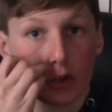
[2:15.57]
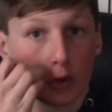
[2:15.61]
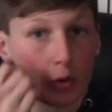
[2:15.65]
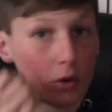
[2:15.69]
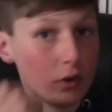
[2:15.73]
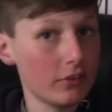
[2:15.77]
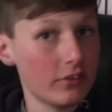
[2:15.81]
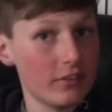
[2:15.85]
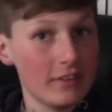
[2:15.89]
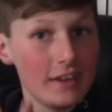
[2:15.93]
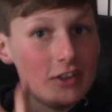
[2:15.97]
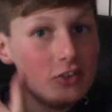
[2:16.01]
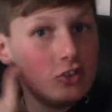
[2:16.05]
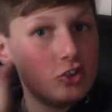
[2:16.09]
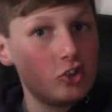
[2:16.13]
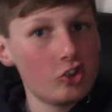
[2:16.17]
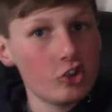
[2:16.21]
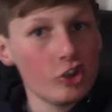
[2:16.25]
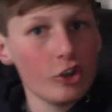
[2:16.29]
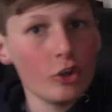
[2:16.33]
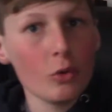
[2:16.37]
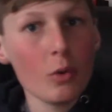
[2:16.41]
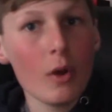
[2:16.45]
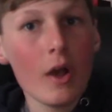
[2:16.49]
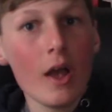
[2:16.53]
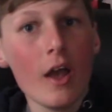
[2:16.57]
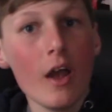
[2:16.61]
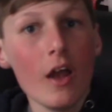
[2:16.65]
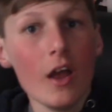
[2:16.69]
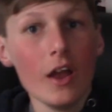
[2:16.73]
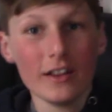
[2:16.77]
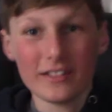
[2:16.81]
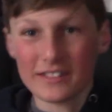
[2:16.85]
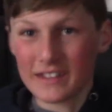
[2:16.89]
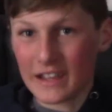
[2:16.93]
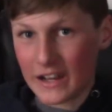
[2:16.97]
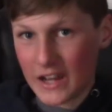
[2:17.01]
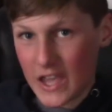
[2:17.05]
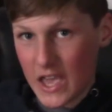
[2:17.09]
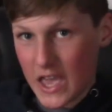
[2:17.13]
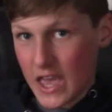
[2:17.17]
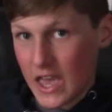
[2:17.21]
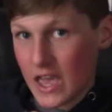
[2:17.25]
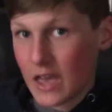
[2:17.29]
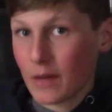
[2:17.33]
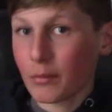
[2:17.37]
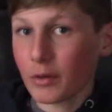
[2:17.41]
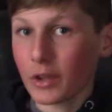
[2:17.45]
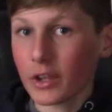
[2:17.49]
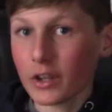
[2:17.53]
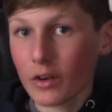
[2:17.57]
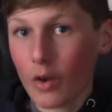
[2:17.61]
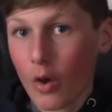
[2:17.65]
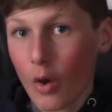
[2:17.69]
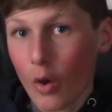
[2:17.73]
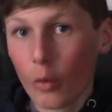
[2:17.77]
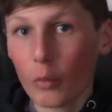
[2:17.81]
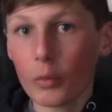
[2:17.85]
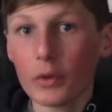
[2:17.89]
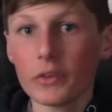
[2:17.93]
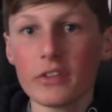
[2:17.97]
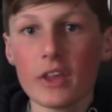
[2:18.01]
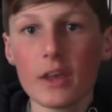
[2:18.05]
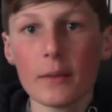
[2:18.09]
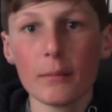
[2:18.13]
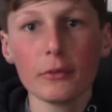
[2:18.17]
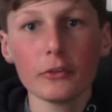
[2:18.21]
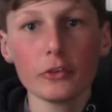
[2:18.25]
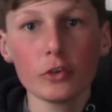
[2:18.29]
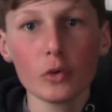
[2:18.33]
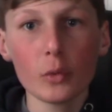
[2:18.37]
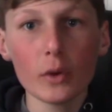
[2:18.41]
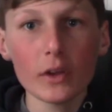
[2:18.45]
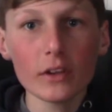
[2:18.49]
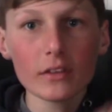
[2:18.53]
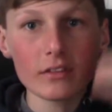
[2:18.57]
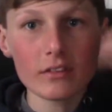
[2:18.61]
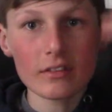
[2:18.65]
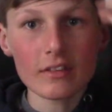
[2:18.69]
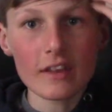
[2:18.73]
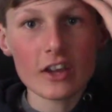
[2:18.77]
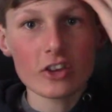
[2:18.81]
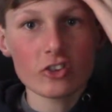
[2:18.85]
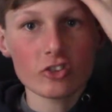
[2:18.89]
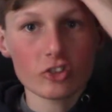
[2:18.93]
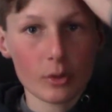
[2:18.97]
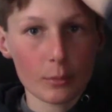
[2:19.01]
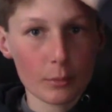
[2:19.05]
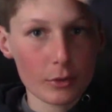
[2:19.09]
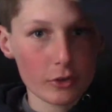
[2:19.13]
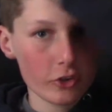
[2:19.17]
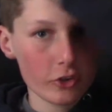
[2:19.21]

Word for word: Of course, stage two, Denny Hamlin was able to win stage number